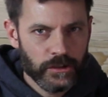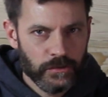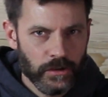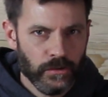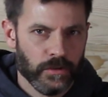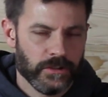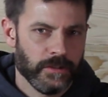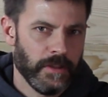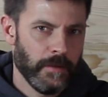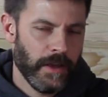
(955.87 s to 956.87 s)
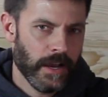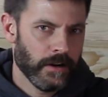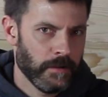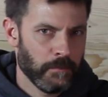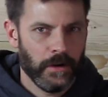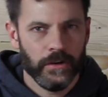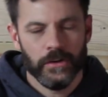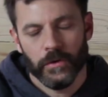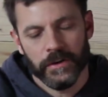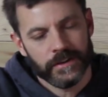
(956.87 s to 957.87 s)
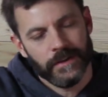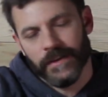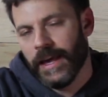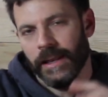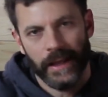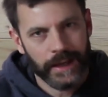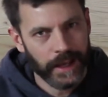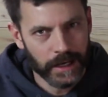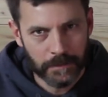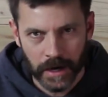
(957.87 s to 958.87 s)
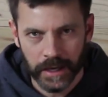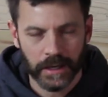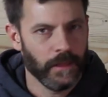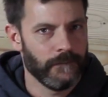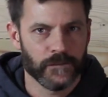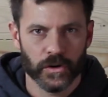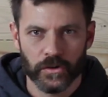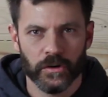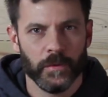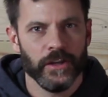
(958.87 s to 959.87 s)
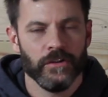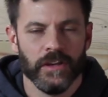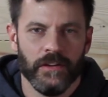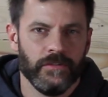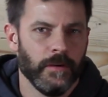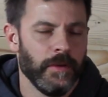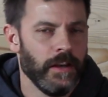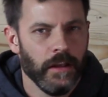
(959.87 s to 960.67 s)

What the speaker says: to ignore some of that background noise, and like any mic, the further away you get from it,